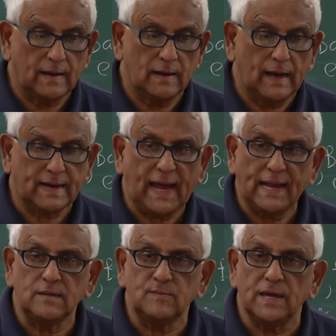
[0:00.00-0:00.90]

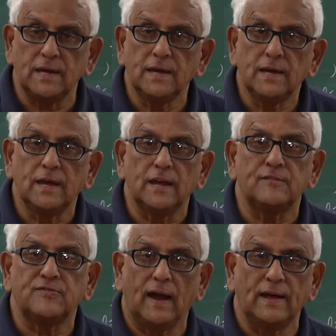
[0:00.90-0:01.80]
Academy in
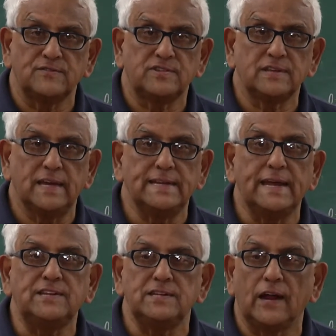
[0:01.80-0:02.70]
France in
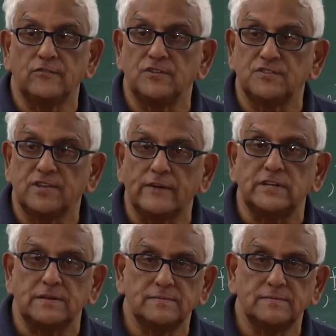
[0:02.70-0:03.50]
1807.